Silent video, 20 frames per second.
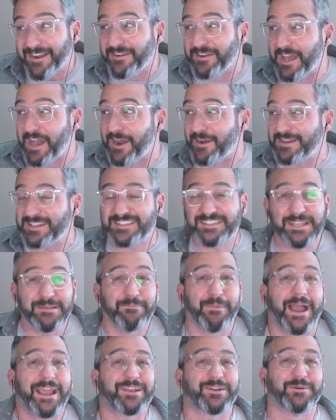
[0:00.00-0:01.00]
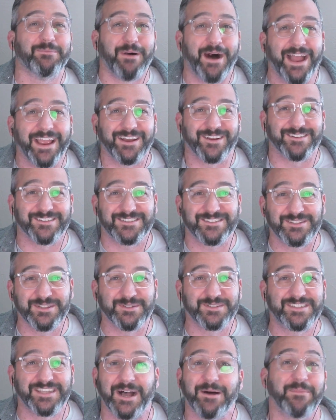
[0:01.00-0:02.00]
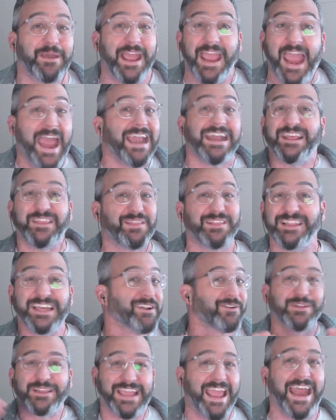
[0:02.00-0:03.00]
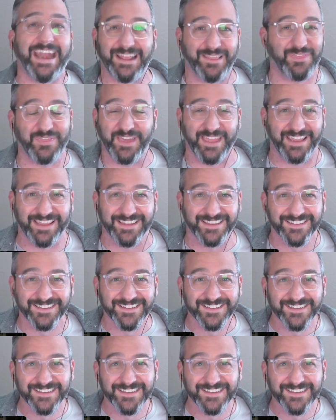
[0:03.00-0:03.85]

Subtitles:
don't know, to see Michael Myers do literally anything.